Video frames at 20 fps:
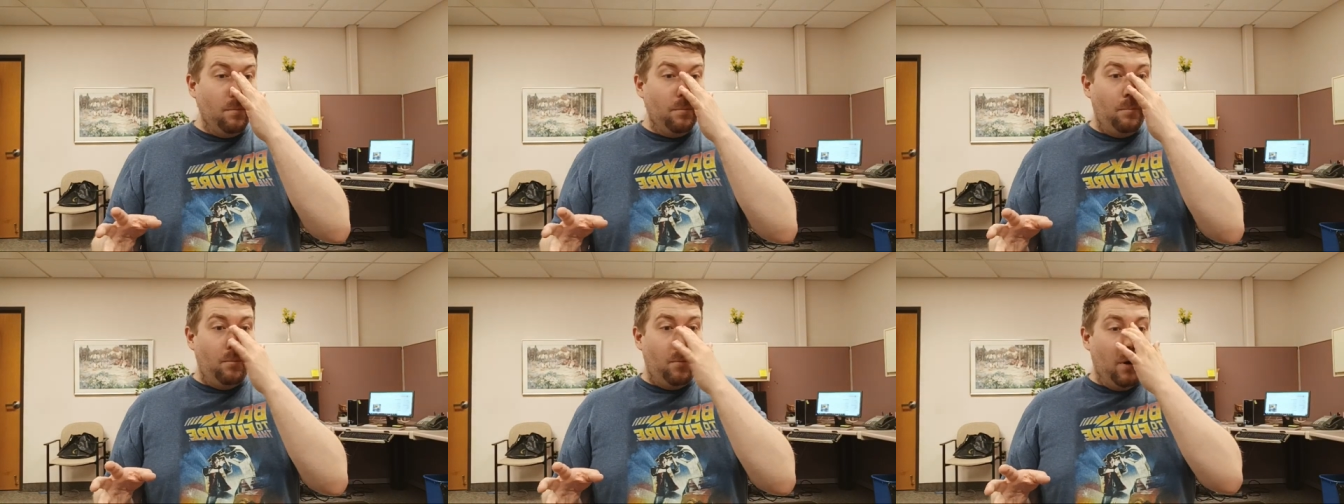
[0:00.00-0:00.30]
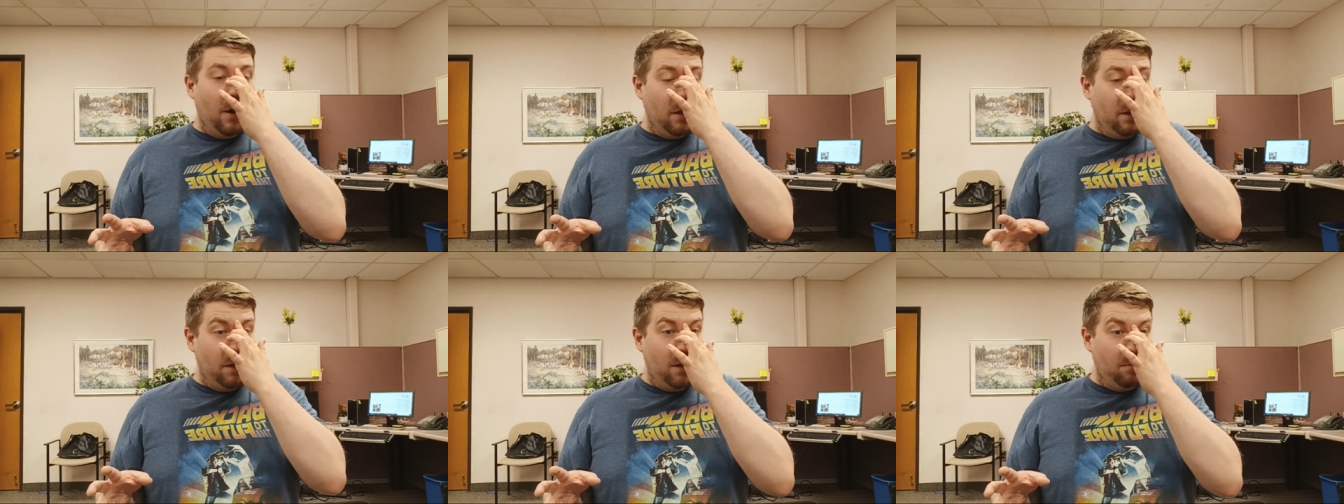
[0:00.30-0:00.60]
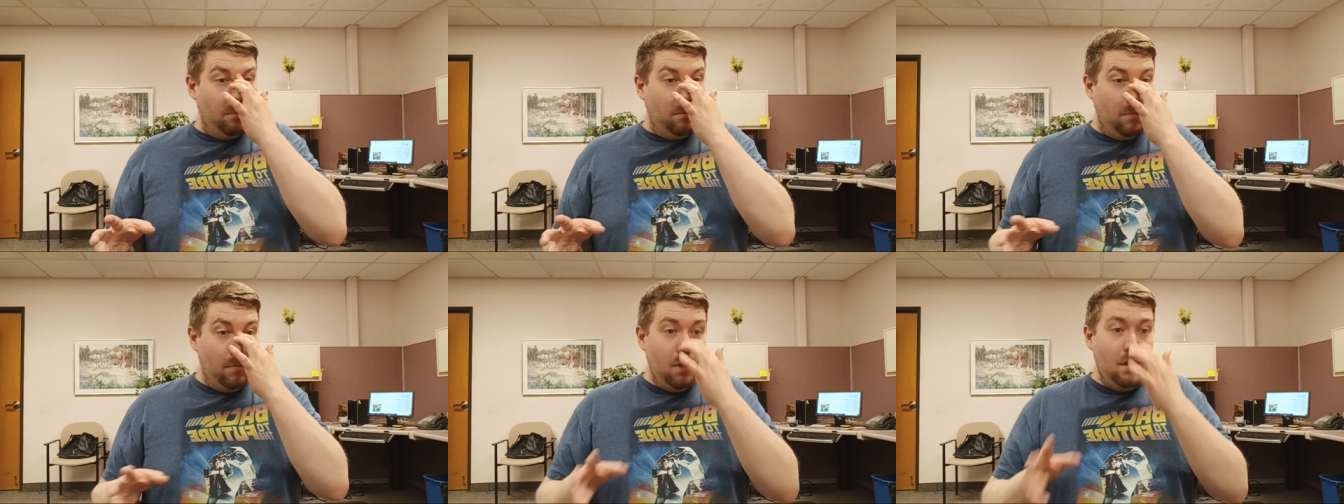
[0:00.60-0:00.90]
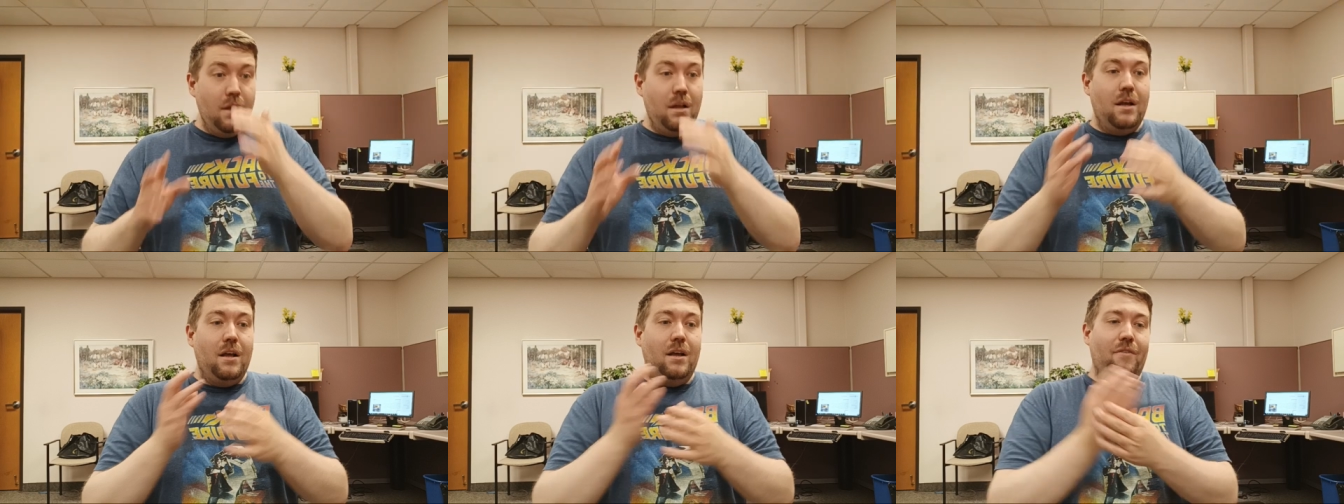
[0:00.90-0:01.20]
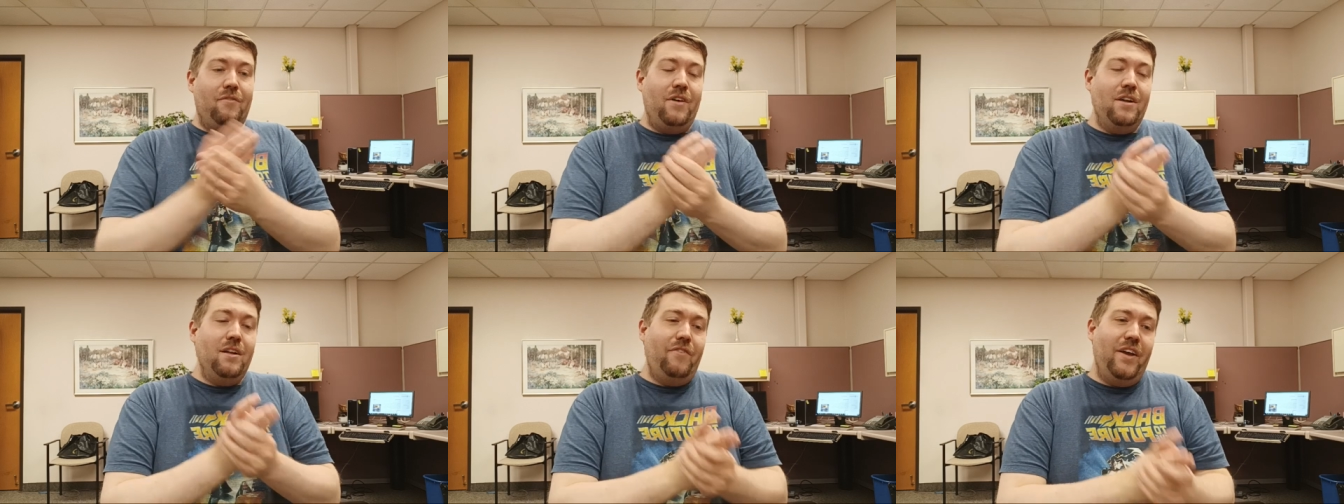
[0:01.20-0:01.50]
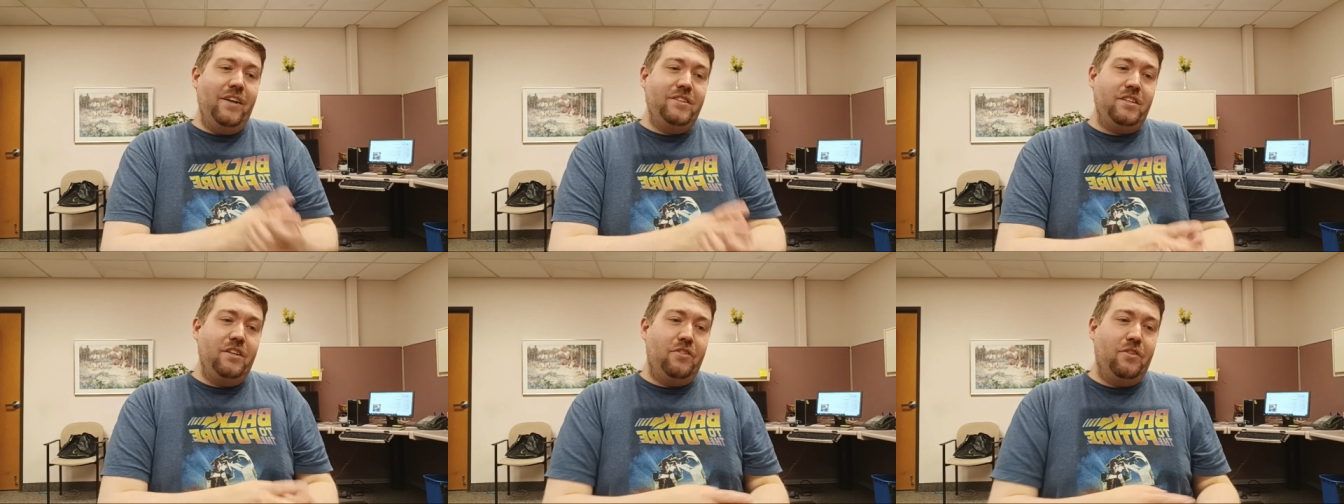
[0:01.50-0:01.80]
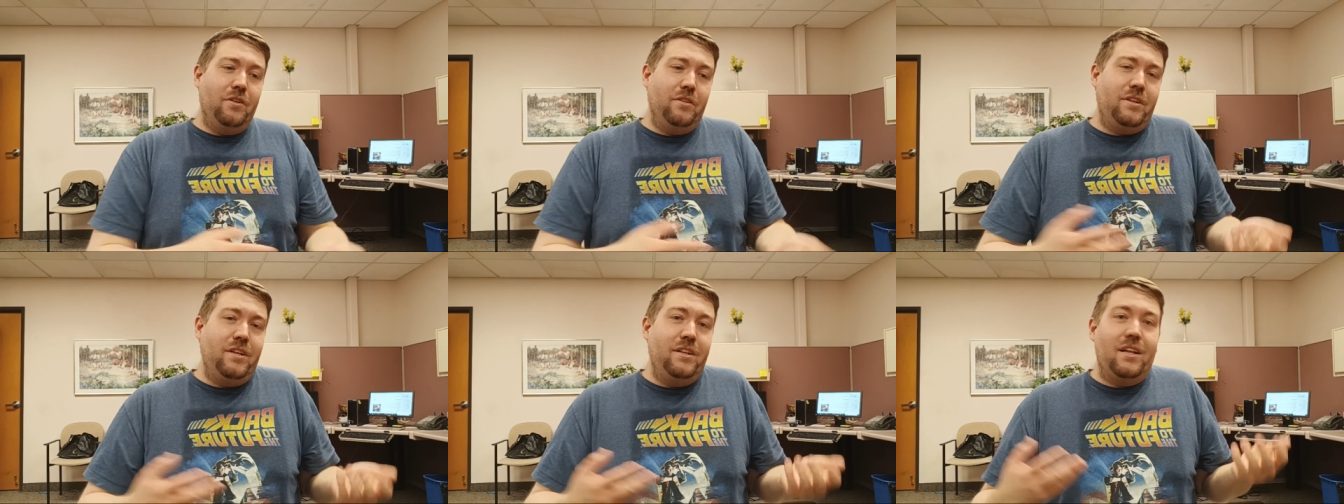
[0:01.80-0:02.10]
But um, Final Fantasy
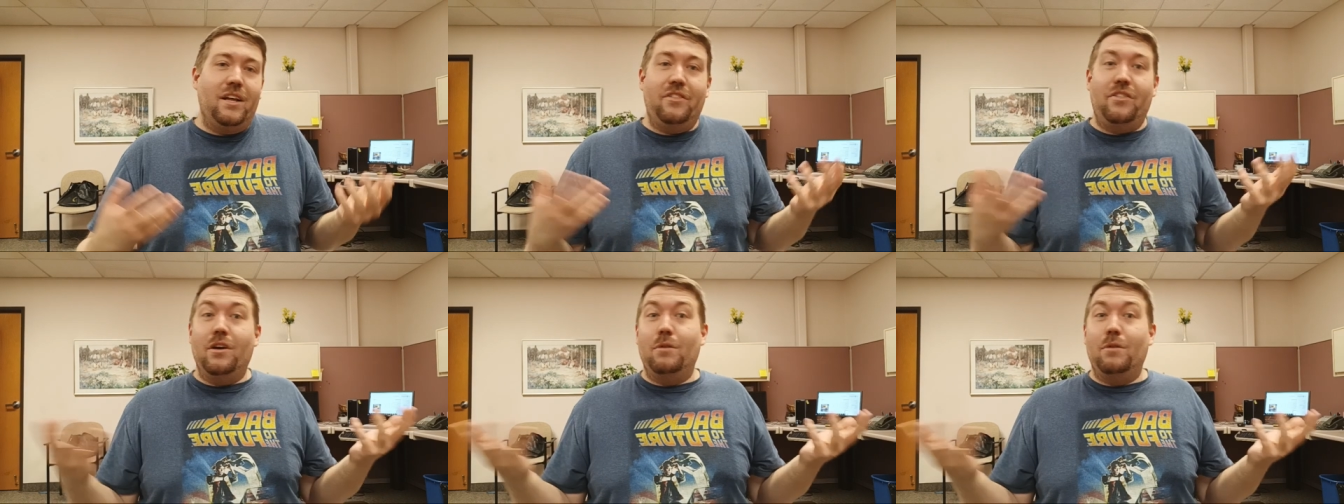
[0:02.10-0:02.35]
13 I thought